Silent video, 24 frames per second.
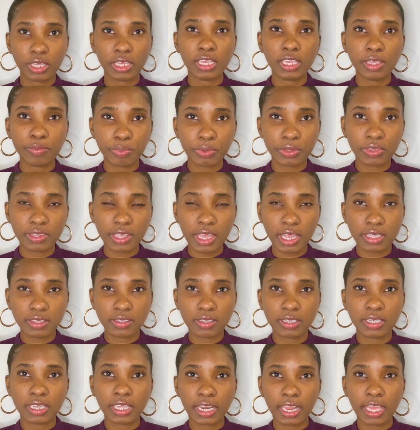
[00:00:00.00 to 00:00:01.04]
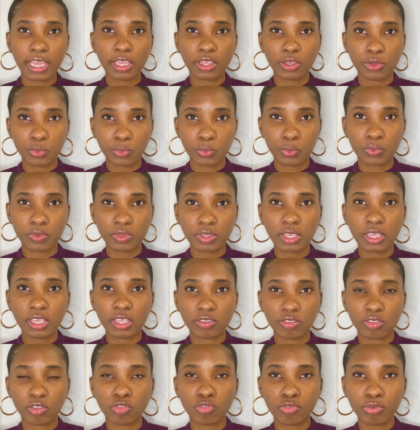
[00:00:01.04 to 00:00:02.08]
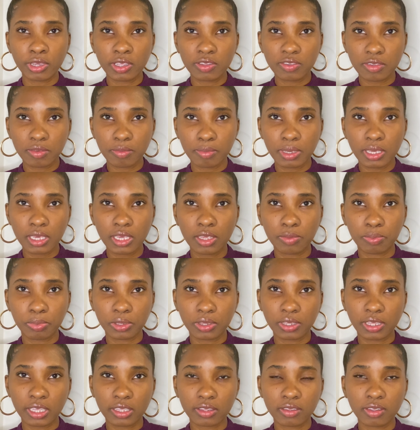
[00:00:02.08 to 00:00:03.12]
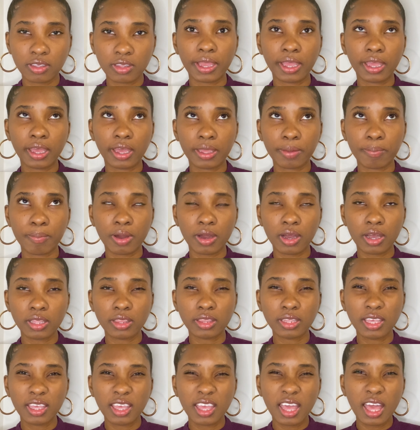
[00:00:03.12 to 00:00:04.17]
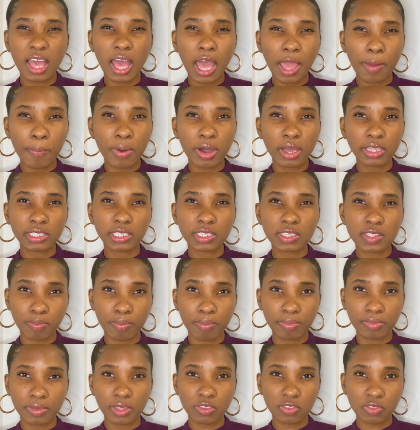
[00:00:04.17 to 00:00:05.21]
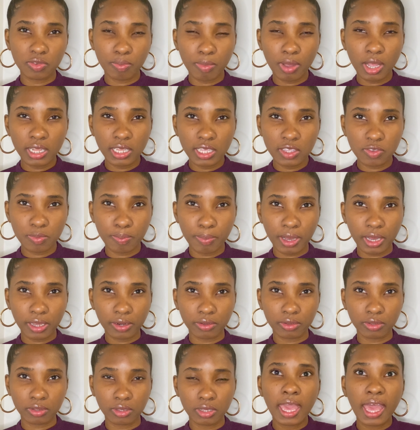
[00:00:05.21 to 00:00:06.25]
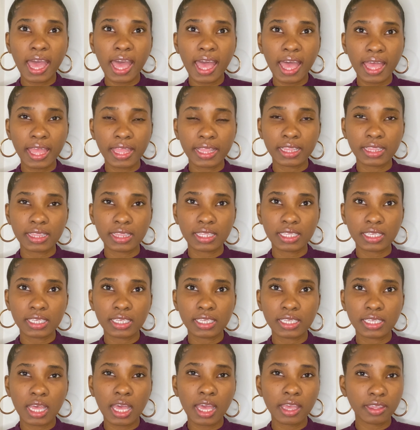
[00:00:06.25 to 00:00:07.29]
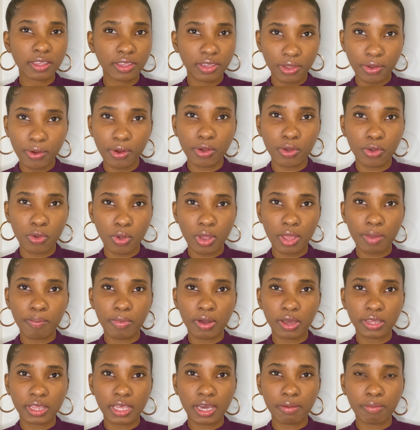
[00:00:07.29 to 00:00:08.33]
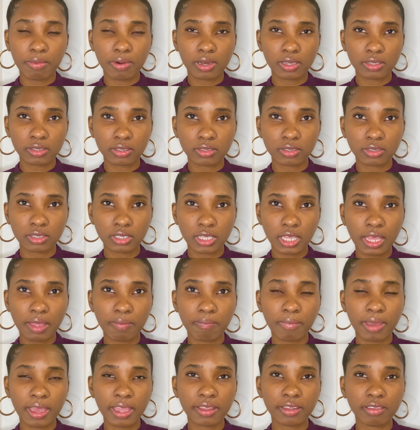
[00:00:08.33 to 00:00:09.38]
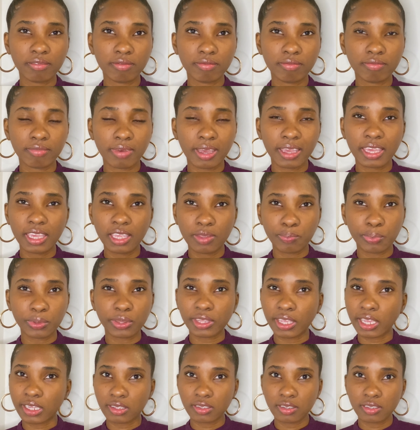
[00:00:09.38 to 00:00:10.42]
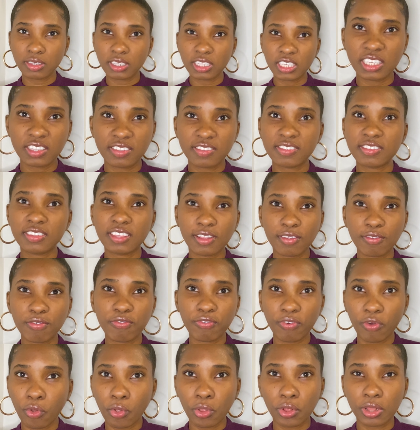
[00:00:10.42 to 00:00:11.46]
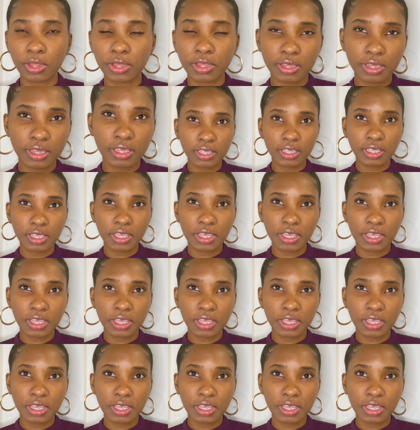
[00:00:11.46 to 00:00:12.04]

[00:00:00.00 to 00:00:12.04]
the heat protectant that I use is the Tresemmé heat protectant. I, I bought. I bought the, the smallest bottle, and a year ago I bought that bottle, and my, my heat protectant is still full.